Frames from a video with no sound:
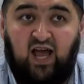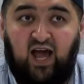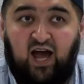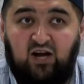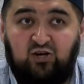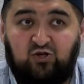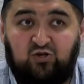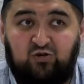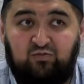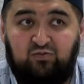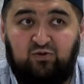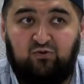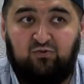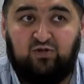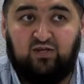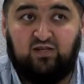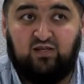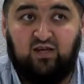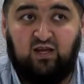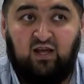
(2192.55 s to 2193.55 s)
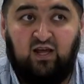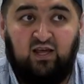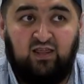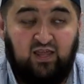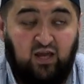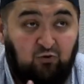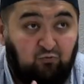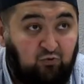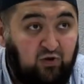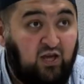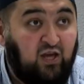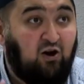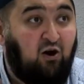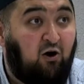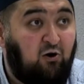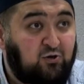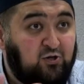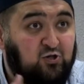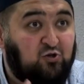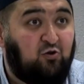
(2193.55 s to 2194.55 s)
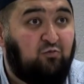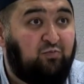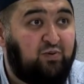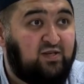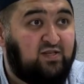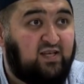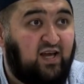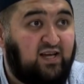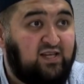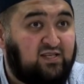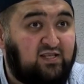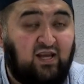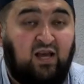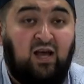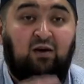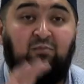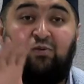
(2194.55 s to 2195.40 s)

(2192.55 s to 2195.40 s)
attributes that we also possess,